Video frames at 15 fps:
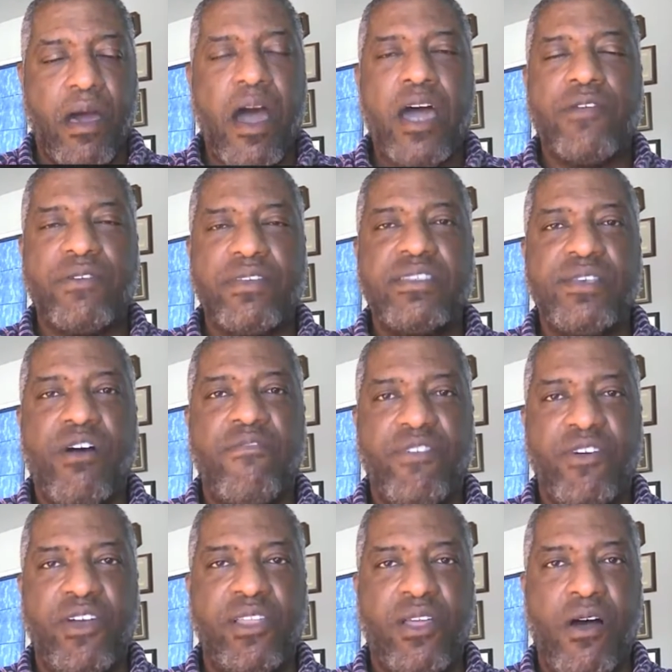honor itself
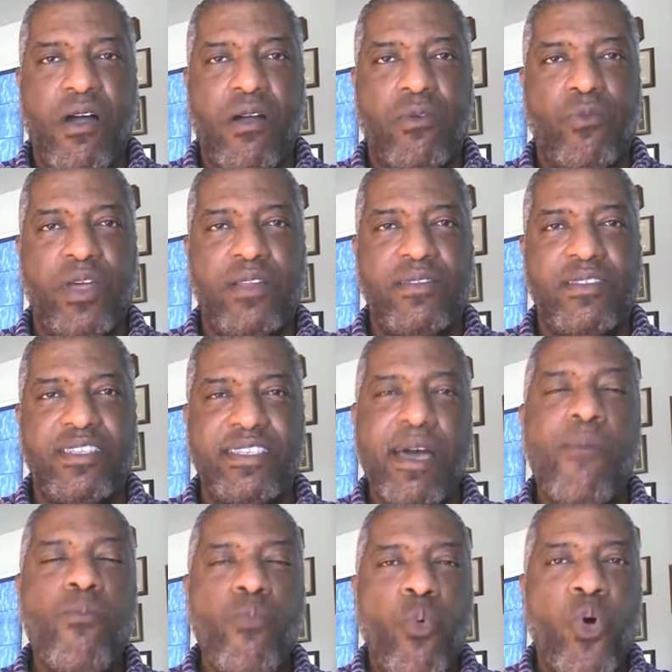very long when
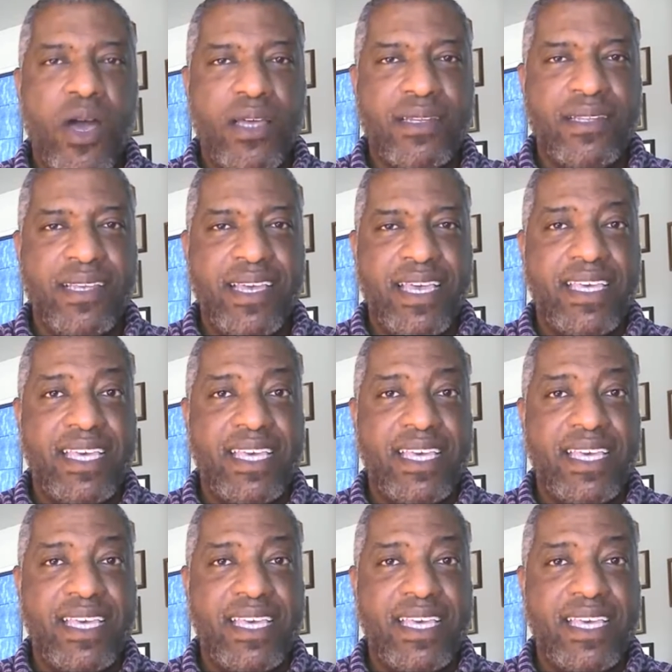someone